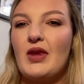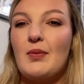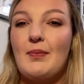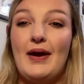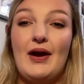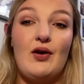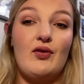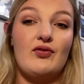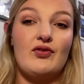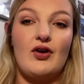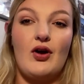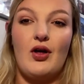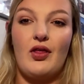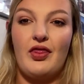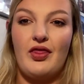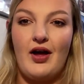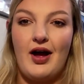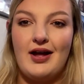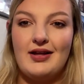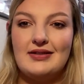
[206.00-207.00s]
my overall
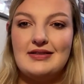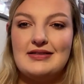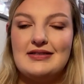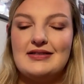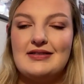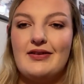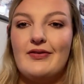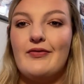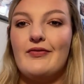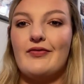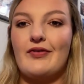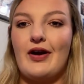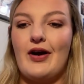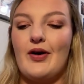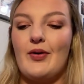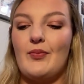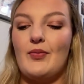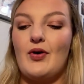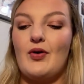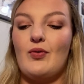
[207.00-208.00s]
thoughts
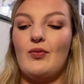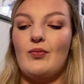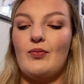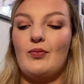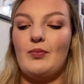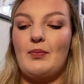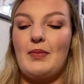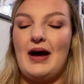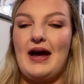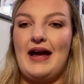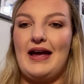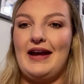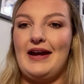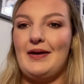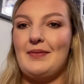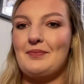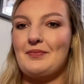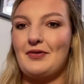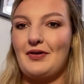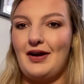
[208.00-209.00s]
from my
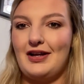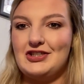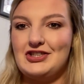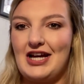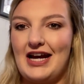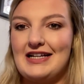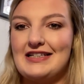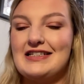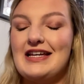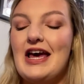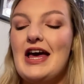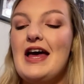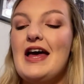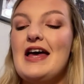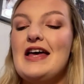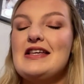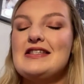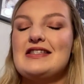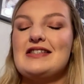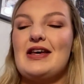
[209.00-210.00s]
project.
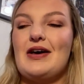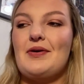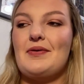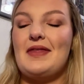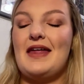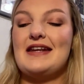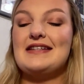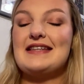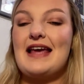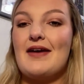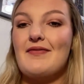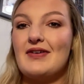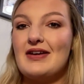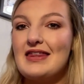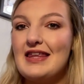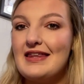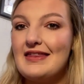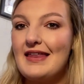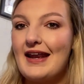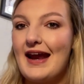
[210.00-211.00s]
So that is
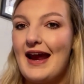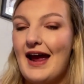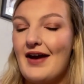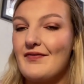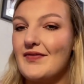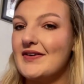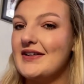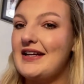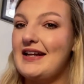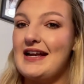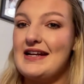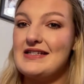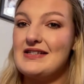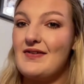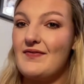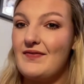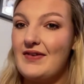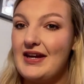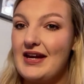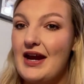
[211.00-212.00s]
everything that I have for today's
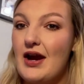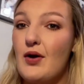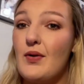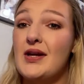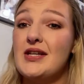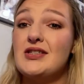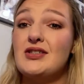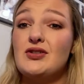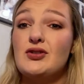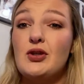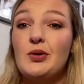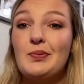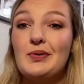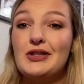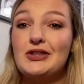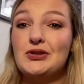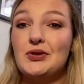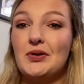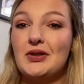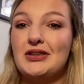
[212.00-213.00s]
video. It's super
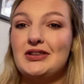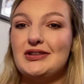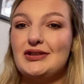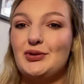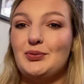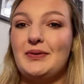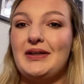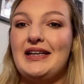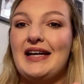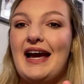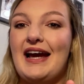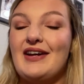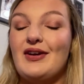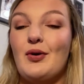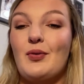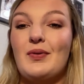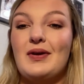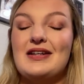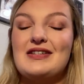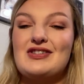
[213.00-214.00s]
short and sweet. I
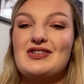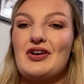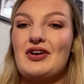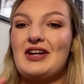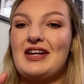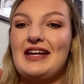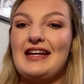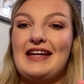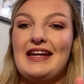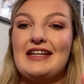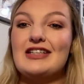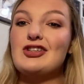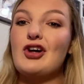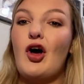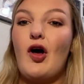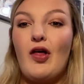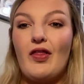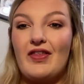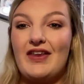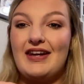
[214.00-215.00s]
don't want to start getting into
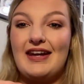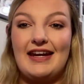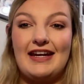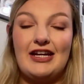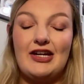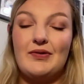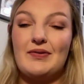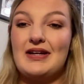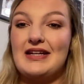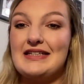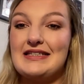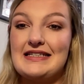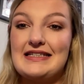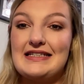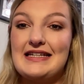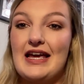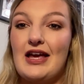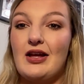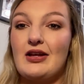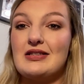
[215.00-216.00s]
all the nitty gritty
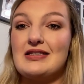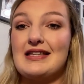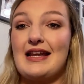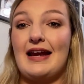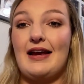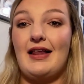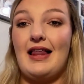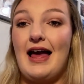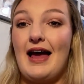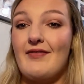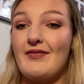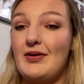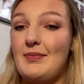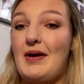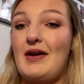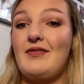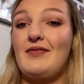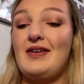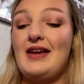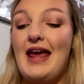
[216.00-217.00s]
details that I'll have in
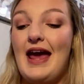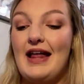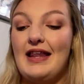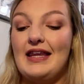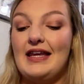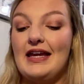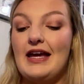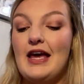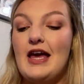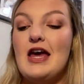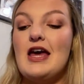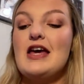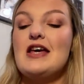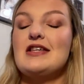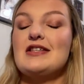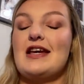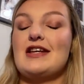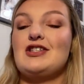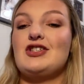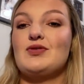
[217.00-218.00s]
my finale.
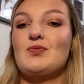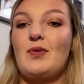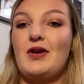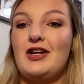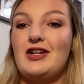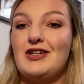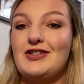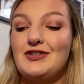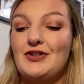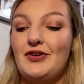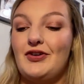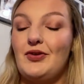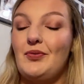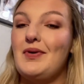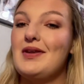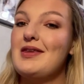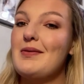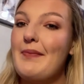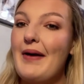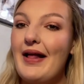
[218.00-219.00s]
So I just wanted to show you
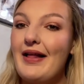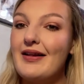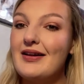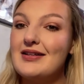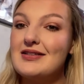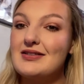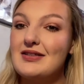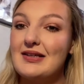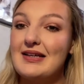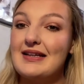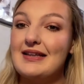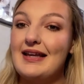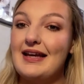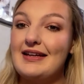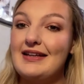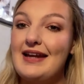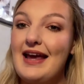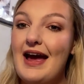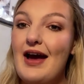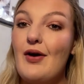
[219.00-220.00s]
what the palette is looking
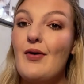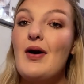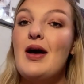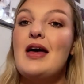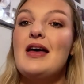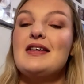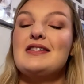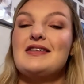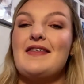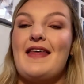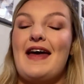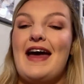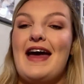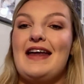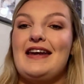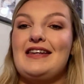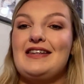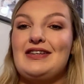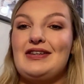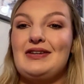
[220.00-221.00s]
like now so
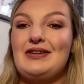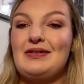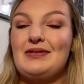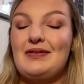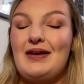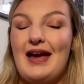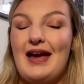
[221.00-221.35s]
that you,